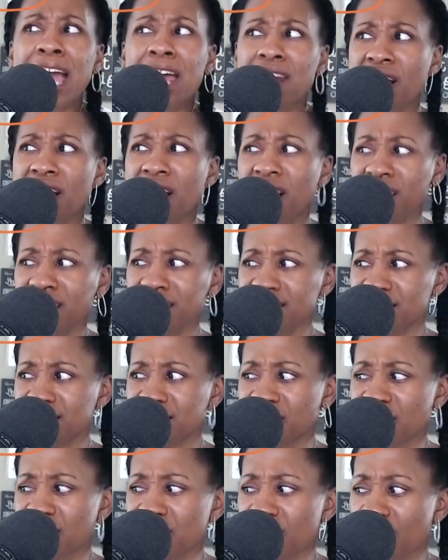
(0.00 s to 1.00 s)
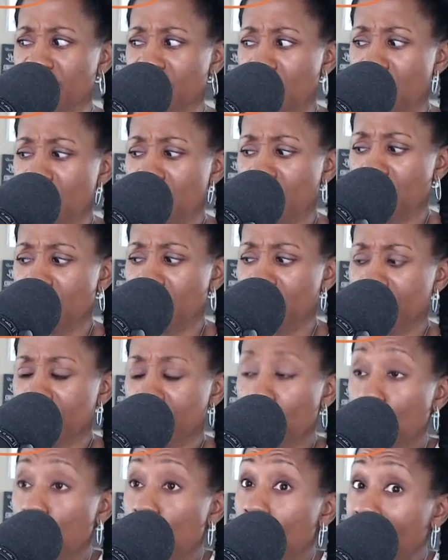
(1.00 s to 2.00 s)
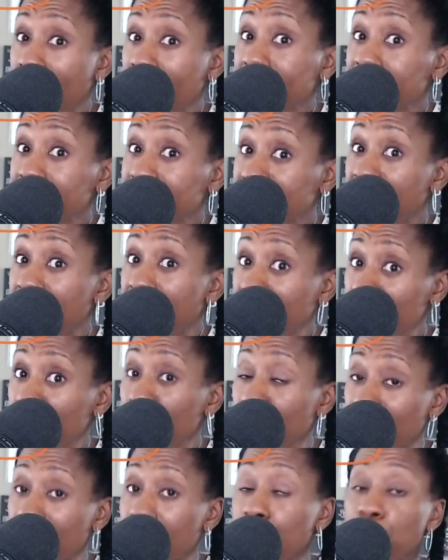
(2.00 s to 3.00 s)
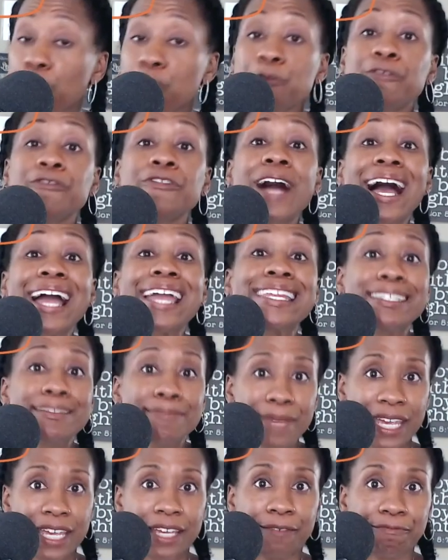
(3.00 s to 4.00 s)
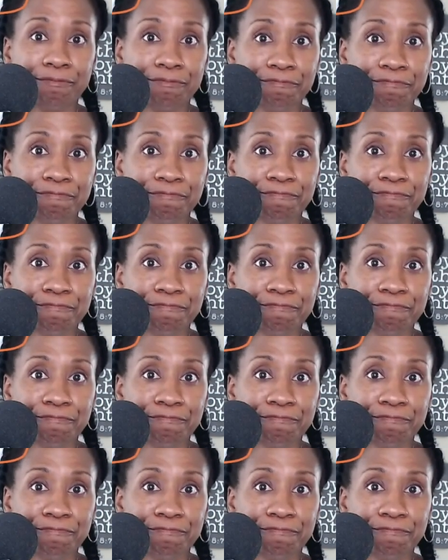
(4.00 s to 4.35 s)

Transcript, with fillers: And honestly, why a lot of people find me.